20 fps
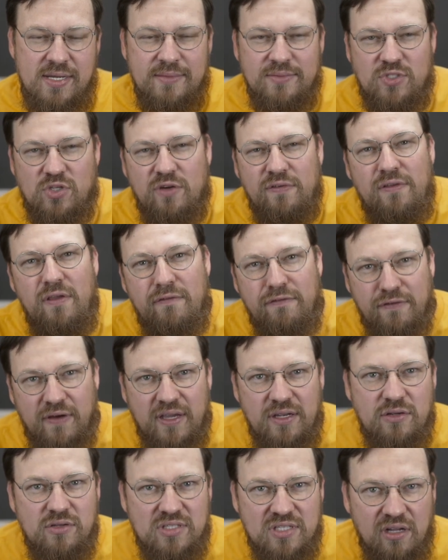So if you
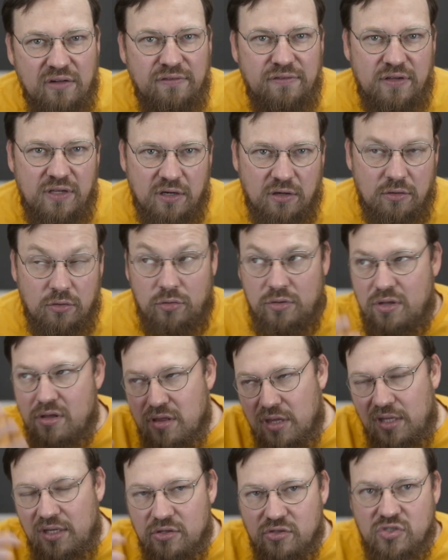find yourself here or you
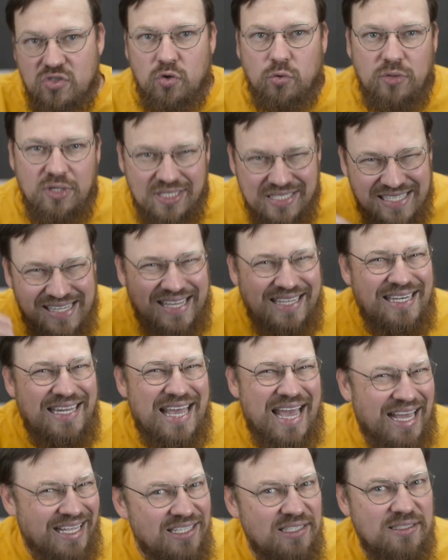think your story is likely
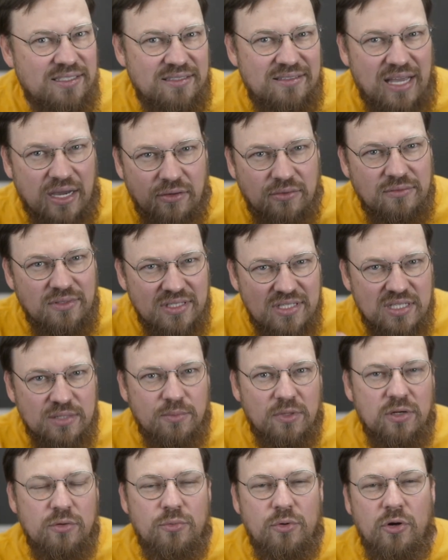headed down a
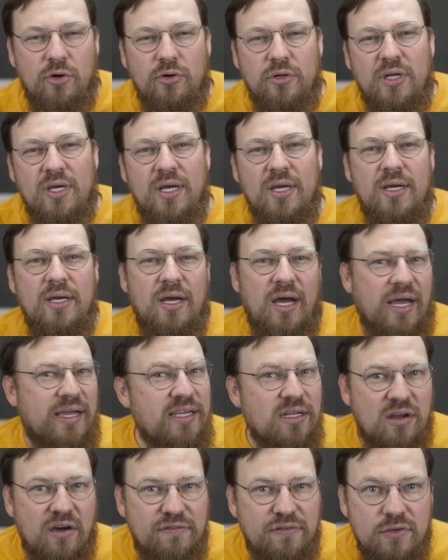similar road, I
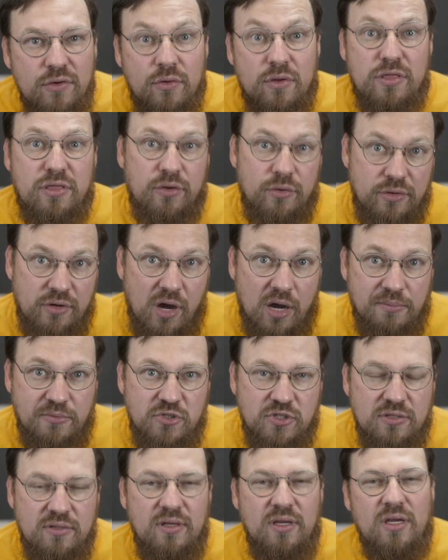can offer you a third
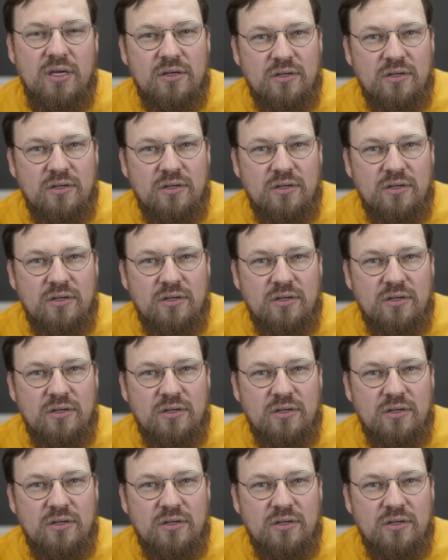option.